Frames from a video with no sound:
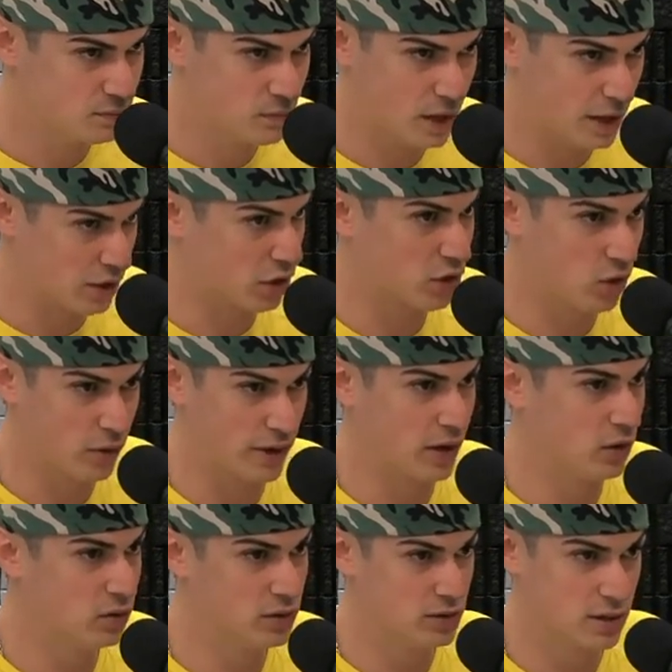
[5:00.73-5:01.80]
and you're going
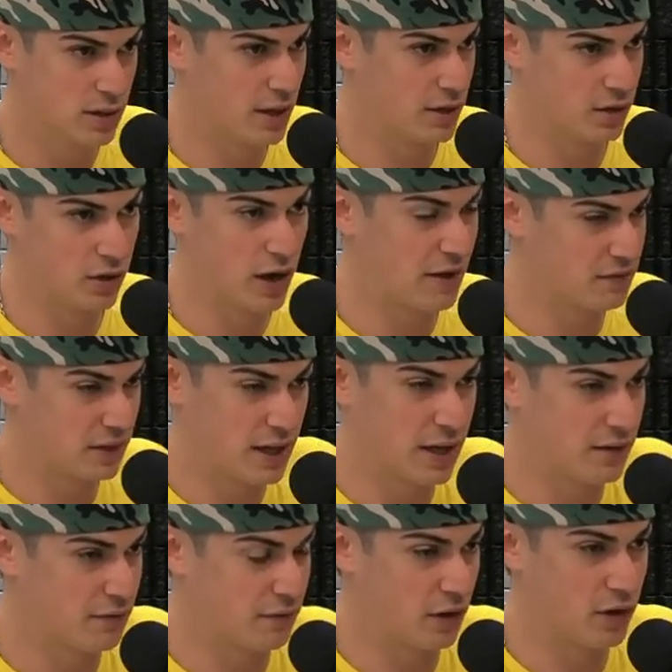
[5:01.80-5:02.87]
out and you have to get
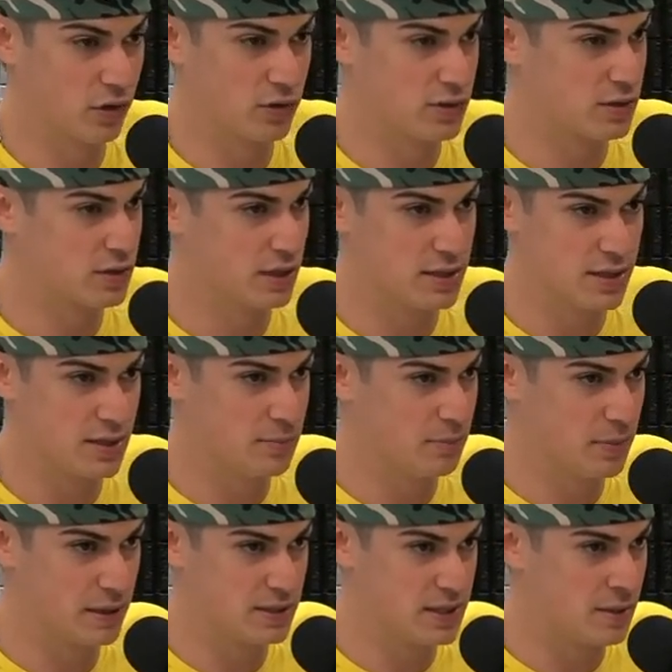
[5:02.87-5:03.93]
in front of those the D,
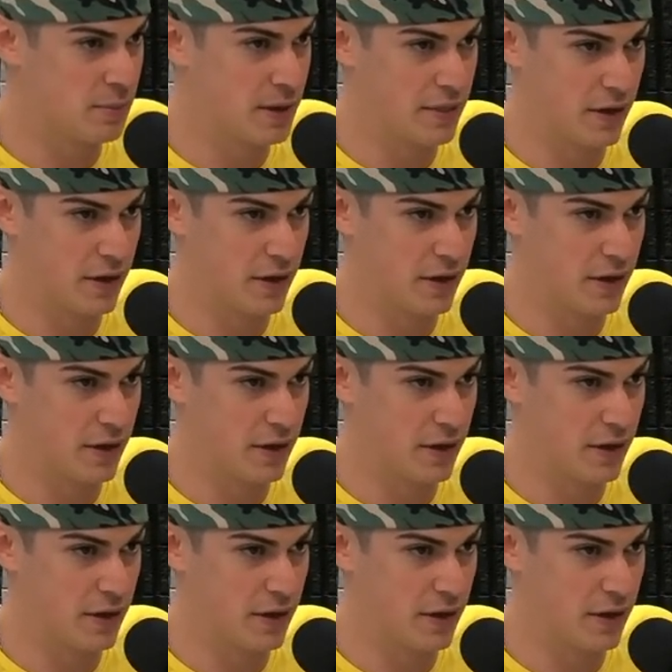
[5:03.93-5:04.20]
big D men